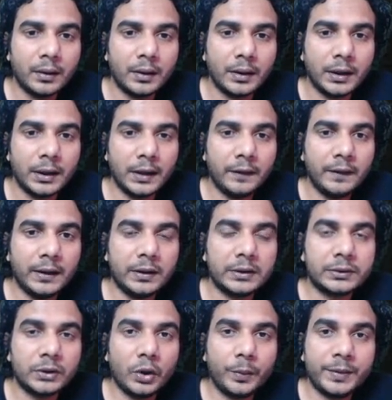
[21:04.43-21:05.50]
and even the
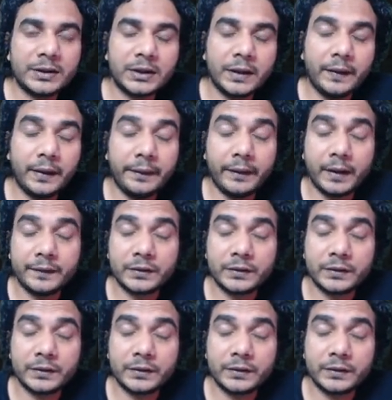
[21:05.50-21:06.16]
slope is even if